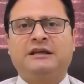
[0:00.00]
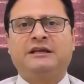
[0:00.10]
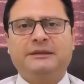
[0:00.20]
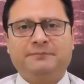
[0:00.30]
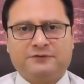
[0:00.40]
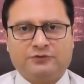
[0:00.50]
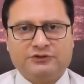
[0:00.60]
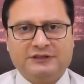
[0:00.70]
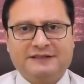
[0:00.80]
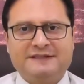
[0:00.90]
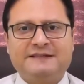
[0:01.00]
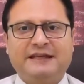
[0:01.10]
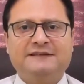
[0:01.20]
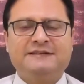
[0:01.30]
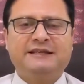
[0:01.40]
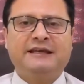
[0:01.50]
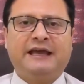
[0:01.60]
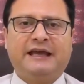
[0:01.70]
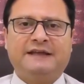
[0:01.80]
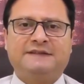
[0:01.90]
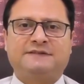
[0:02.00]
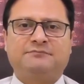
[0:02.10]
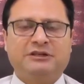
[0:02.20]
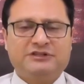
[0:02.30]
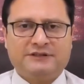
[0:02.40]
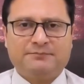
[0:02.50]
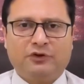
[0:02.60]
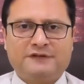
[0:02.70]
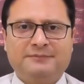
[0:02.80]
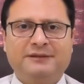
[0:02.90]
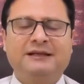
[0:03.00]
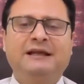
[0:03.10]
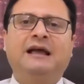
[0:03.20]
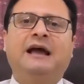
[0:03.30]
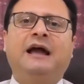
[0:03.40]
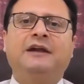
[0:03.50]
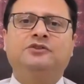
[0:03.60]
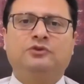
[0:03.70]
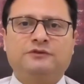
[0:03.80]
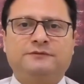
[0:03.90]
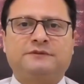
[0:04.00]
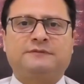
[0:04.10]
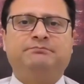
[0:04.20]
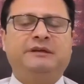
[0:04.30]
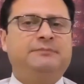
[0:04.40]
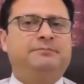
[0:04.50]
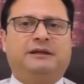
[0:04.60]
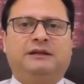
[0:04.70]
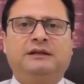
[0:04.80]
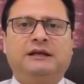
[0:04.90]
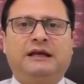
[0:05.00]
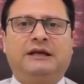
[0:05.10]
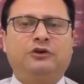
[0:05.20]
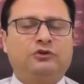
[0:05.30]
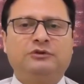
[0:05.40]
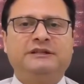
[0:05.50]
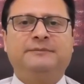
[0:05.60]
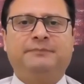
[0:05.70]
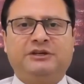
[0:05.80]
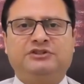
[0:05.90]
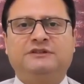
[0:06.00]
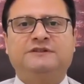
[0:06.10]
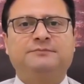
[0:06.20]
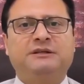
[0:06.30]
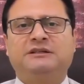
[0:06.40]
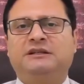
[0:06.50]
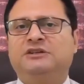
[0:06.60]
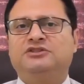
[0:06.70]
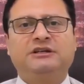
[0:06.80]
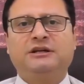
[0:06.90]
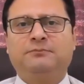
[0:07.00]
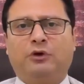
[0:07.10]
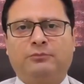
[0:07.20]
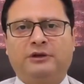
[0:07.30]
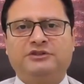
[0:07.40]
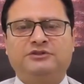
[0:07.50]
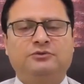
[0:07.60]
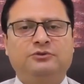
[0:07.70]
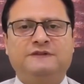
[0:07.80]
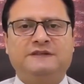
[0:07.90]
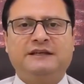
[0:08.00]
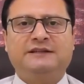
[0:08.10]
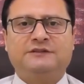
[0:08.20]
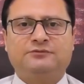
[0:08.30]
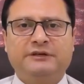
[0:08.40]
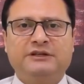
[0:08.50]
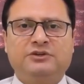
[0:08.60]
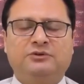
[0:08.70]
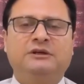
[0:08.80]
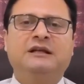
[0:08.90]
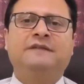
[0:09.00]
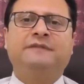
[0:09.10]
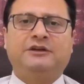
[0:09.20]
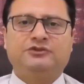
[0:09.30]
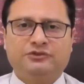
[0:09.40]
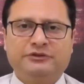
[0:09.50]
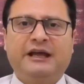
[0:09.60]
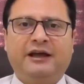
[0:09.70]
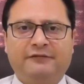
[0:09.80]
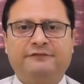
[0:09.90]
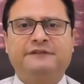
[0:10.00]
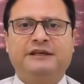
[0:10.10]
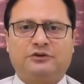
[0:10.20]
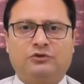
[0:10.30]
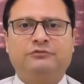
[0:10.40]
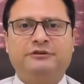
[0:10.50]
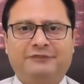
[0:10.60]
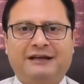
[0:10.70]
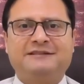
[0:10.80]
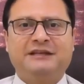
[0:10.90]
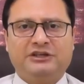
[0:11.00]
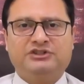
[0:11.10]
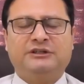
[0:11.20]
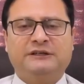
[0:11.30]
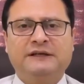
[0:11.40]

keep a social distancing as much as possible, and those people, not only the patients, but the general population who is seeing this video, that should have their COVID vaccination.